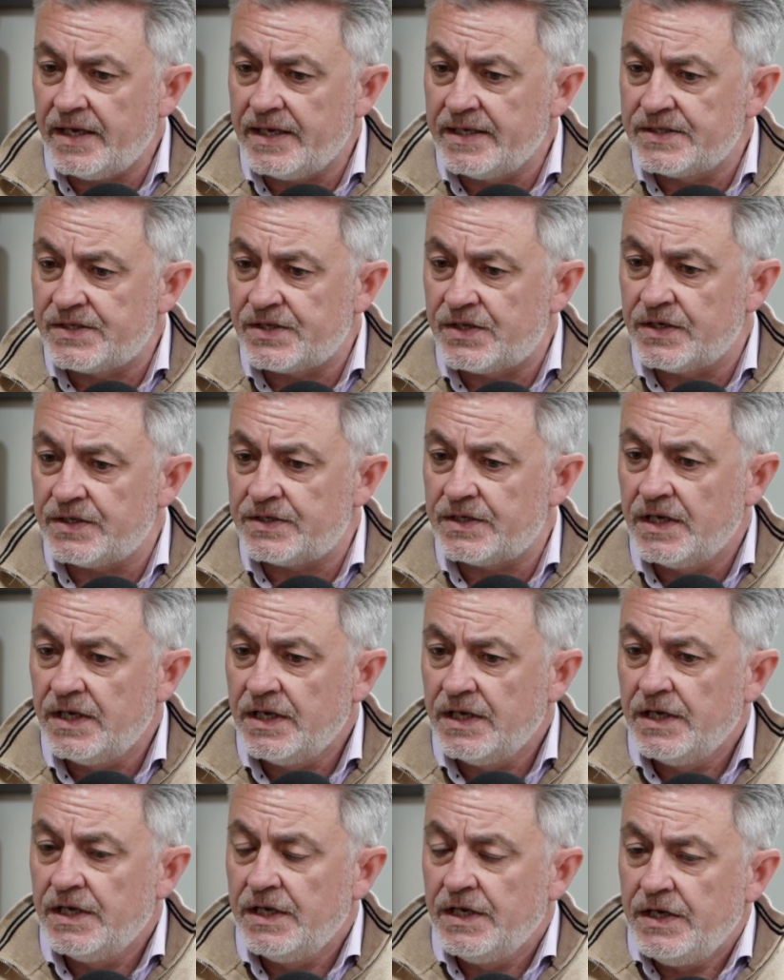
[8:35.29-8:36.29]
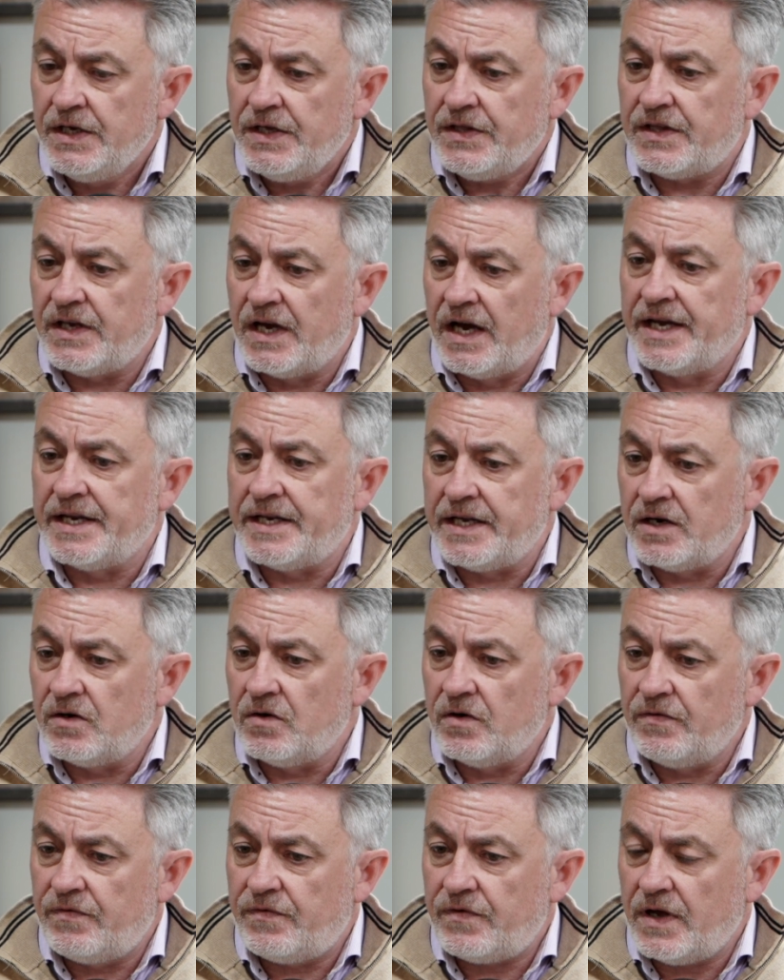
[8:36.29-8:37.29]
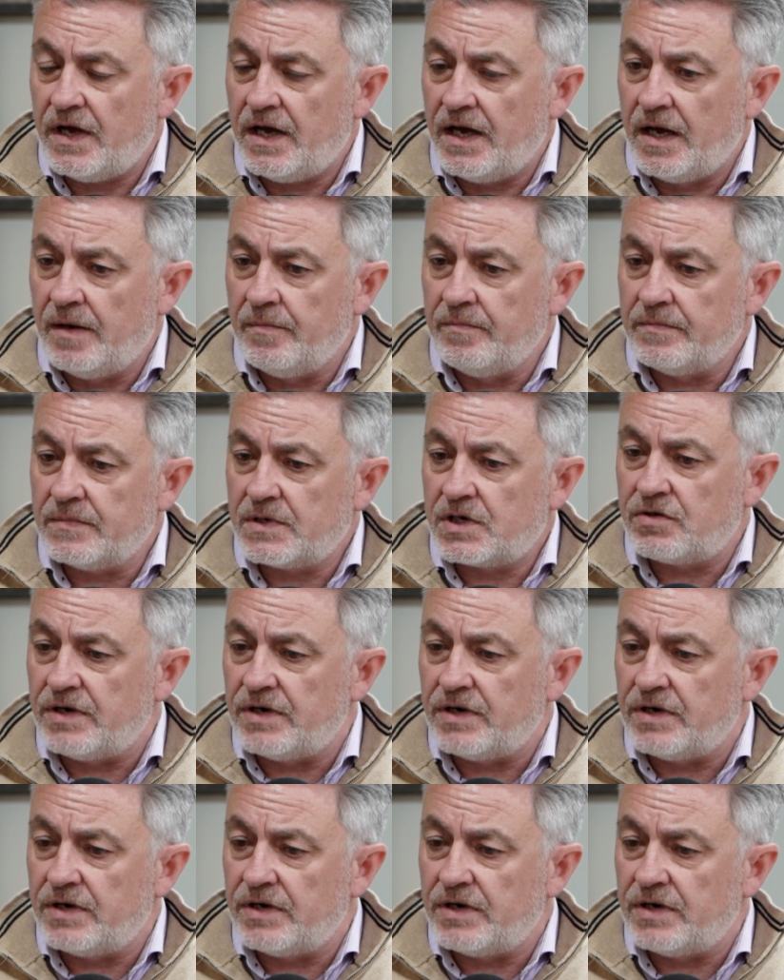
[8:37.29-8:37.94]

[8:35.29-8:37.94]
is that the idea of um,